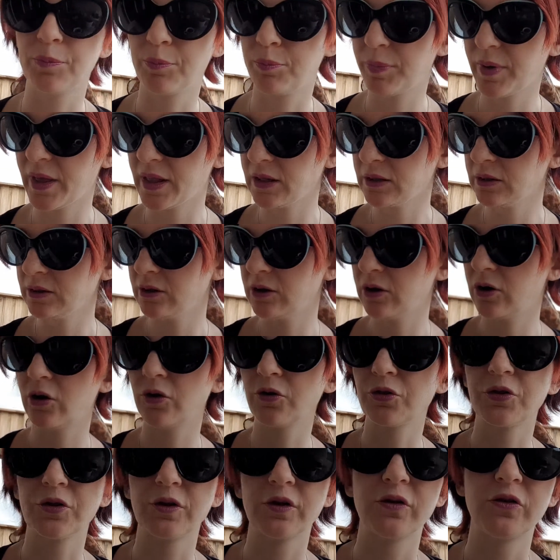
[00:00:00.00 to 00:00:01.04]
bell
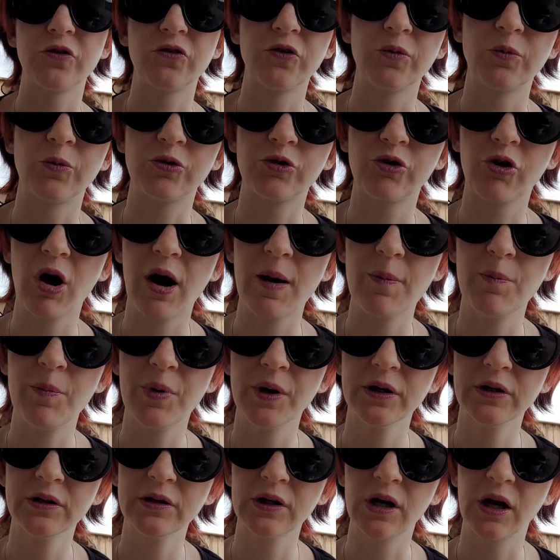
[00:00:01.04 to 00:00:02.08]
on the subscribe
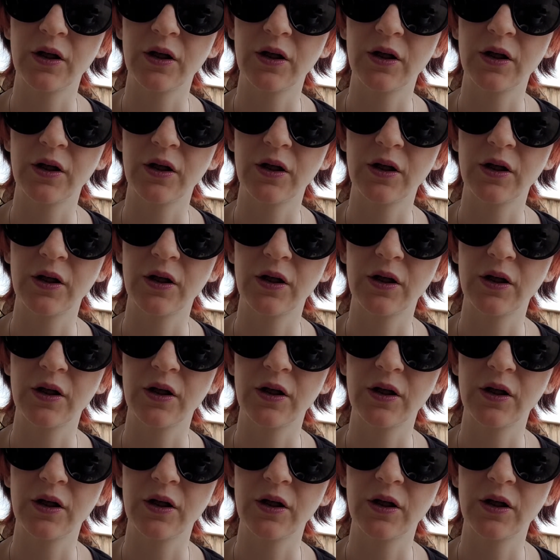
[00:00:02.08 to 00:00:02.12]
button,